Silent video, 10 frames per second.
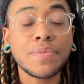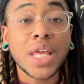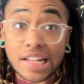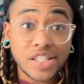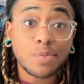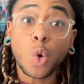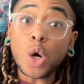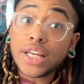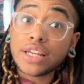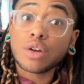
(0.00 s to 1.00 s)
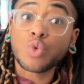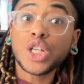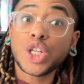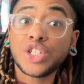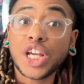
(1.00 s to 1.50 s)
and supporting
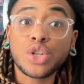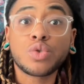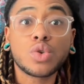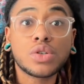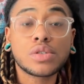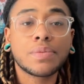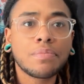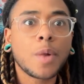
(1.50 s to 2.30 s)
rigid gender roles